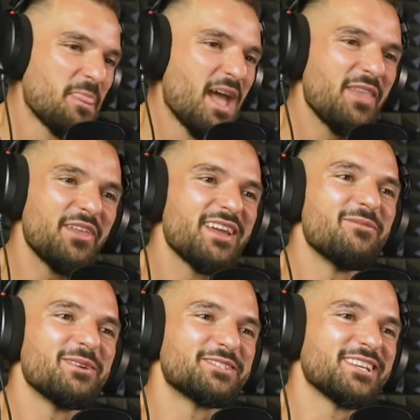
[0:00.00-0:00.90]
I think it
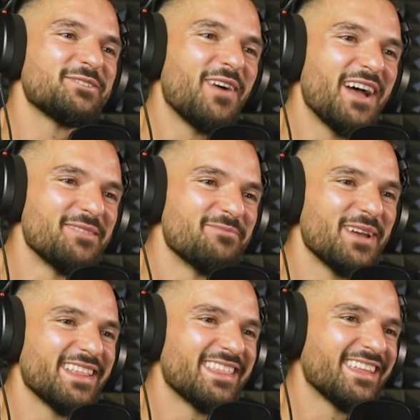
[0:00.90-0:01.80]
was just fun,
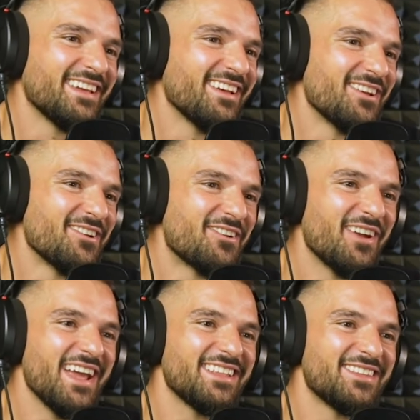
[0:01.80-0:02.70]
but uh,
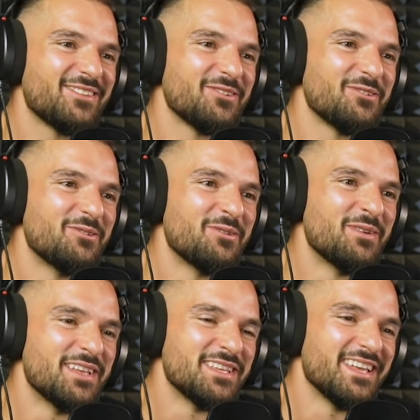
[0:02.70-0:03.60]
great to
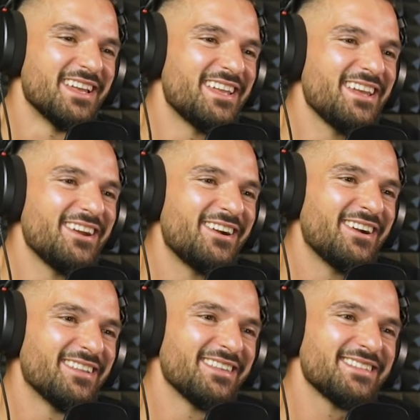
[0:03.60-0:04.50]
hear
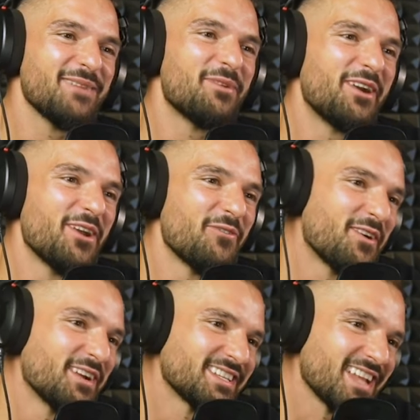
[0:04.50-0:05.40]
the summary of
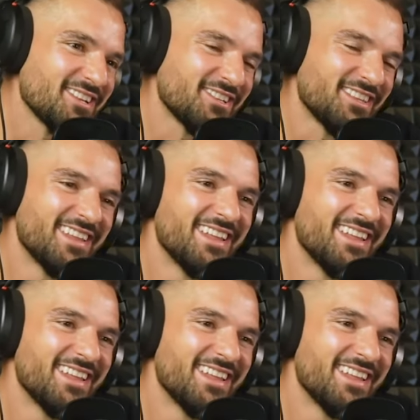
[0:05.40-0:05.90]
our discussion.